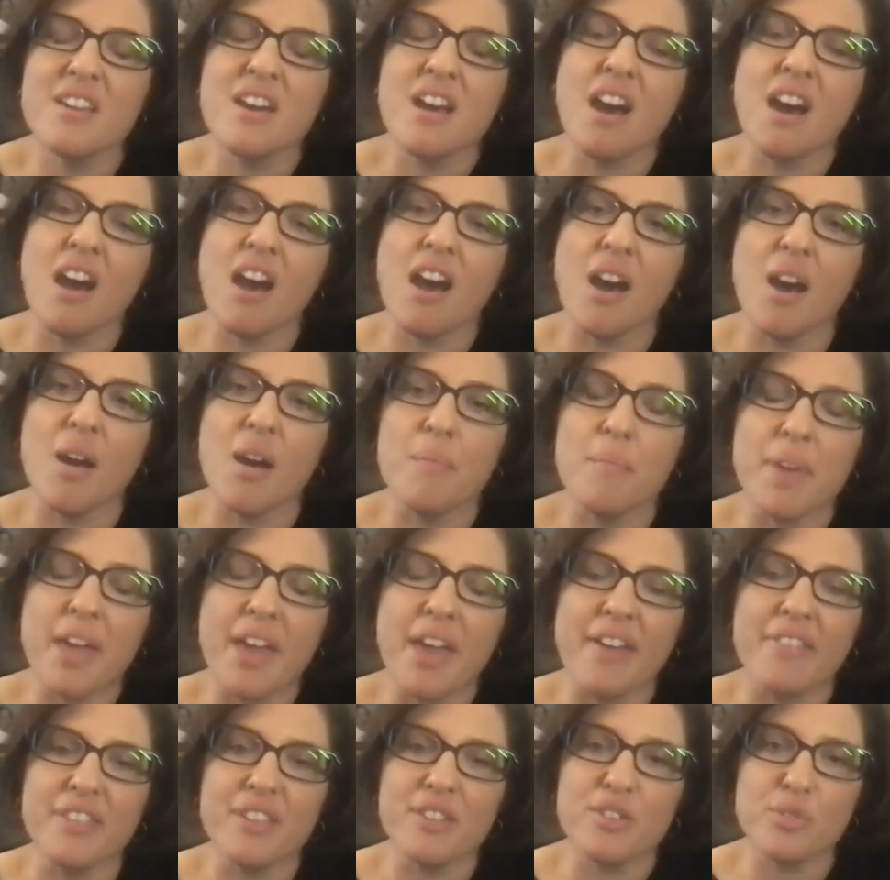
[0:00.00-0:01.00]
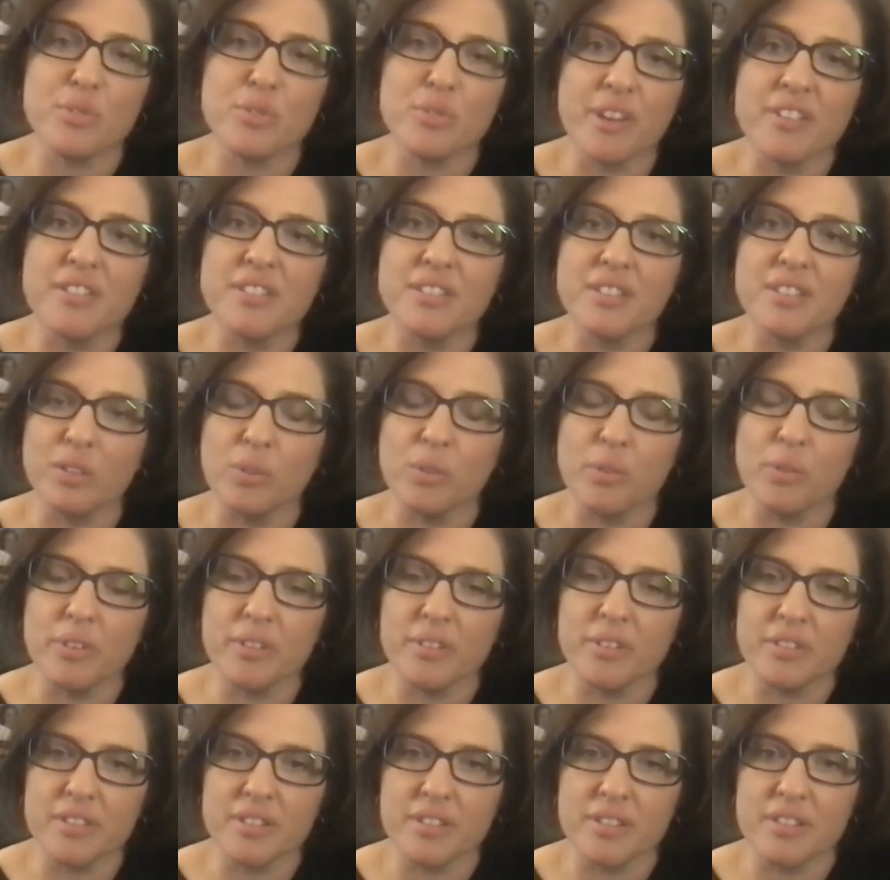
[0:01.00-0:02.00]
And the trend in
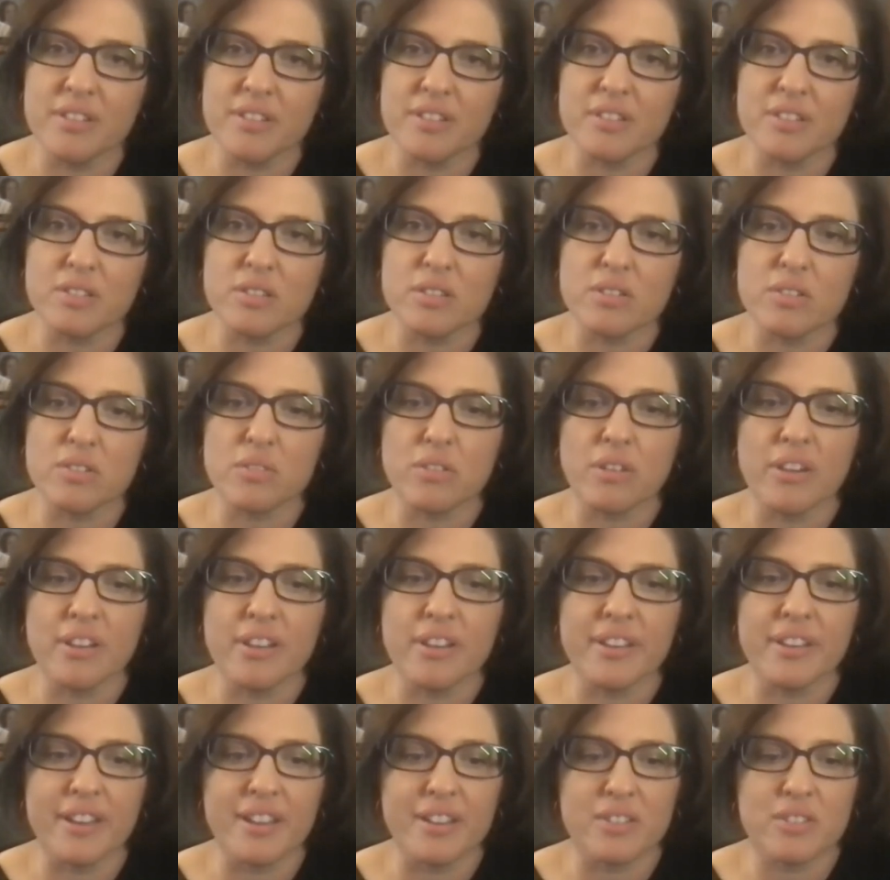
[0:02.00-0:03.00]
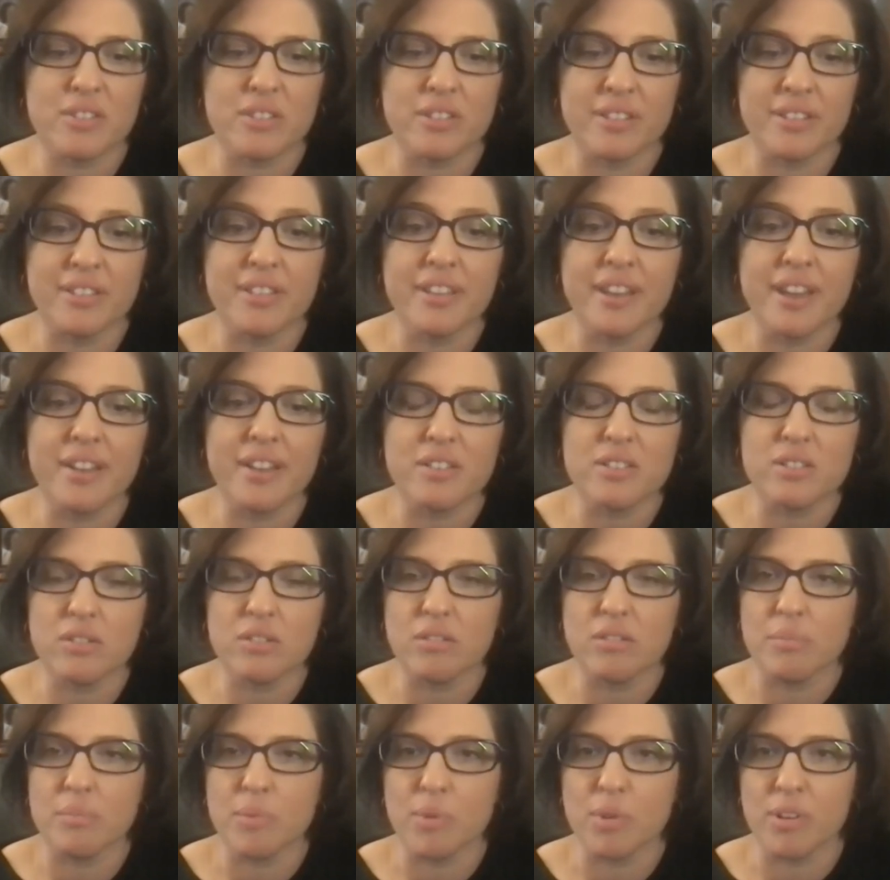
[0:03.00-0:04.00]
loyalty is to try and actually get to
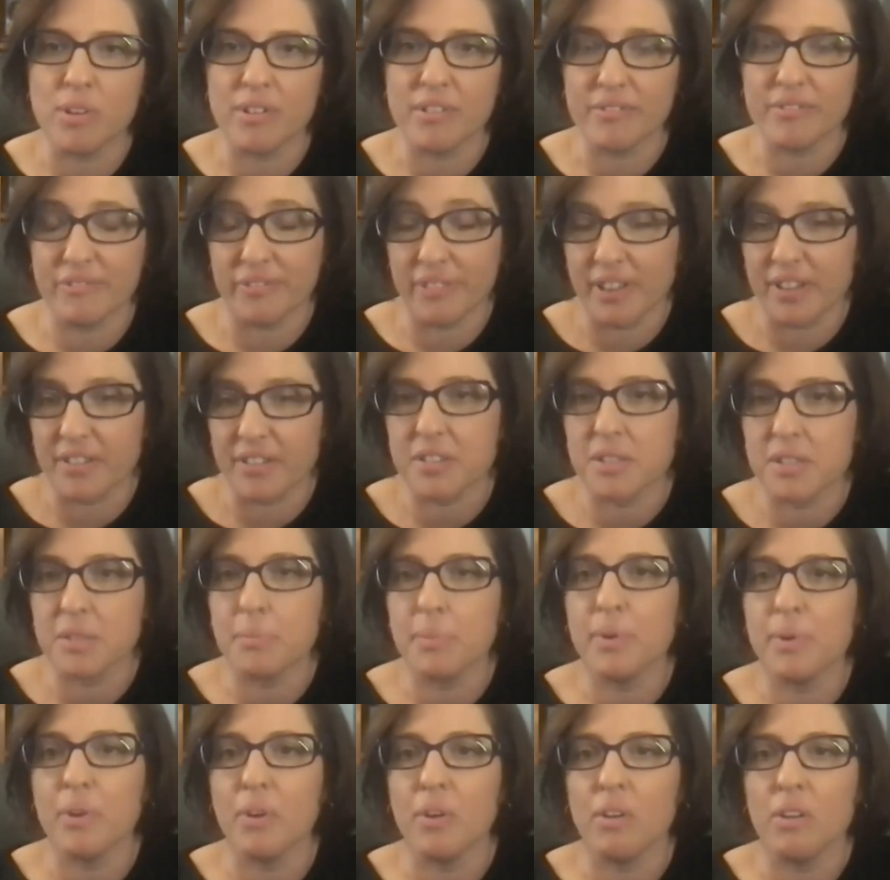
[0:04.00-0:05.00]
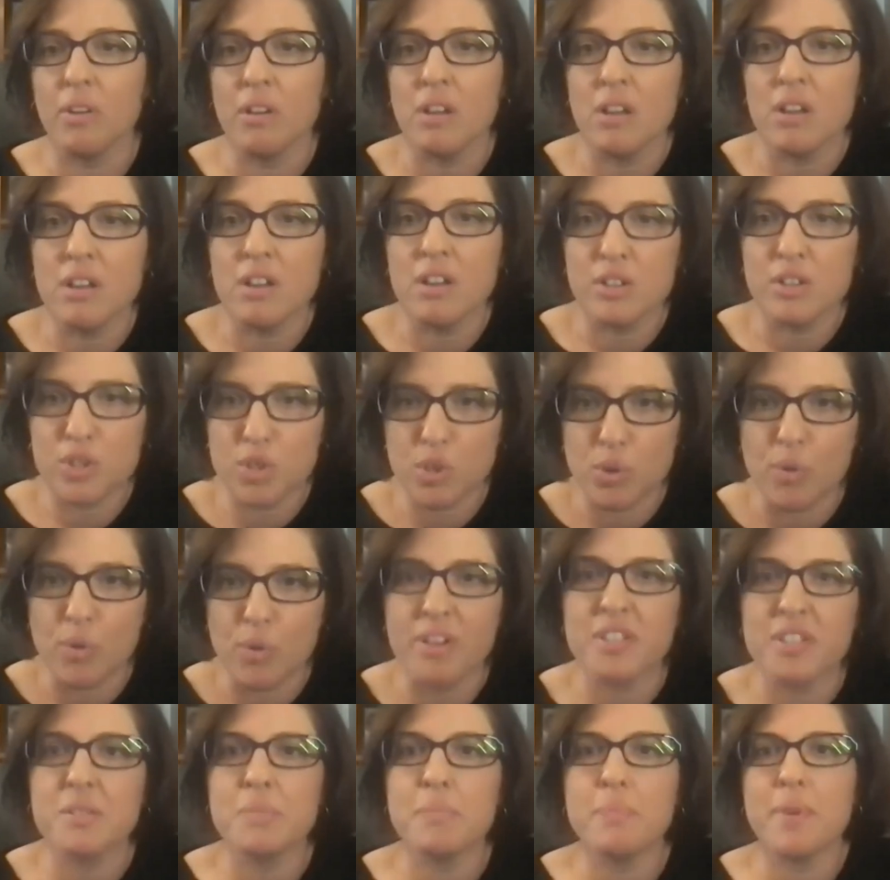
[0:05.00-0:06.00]
a more flexible,
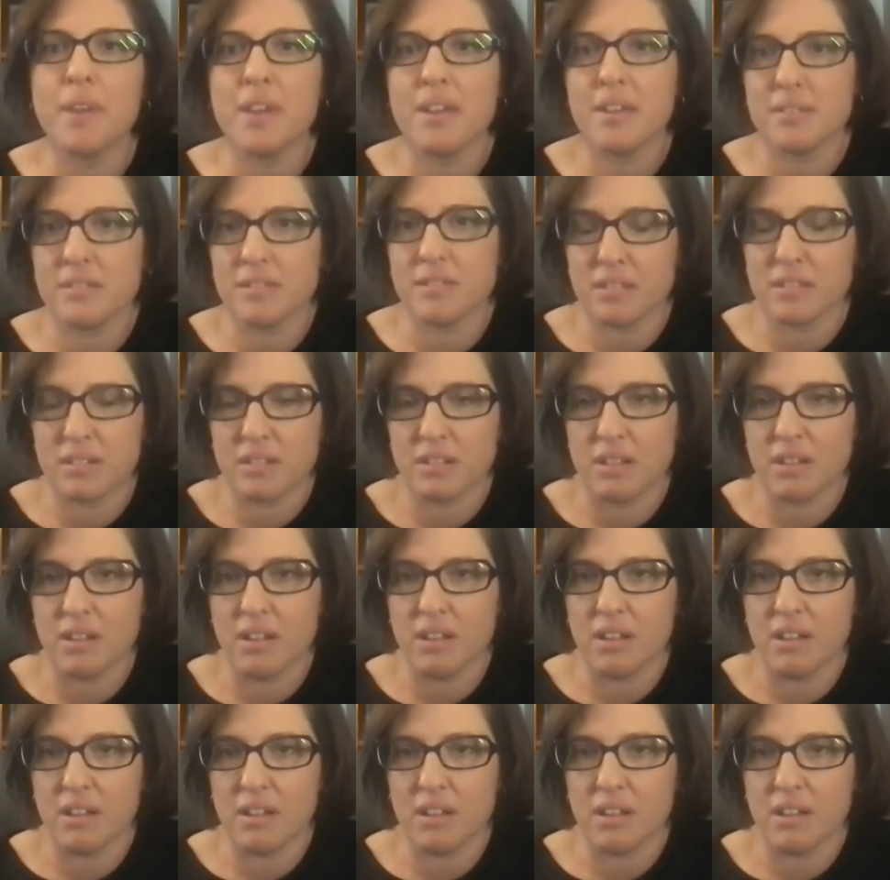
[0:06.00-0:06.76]
choice-based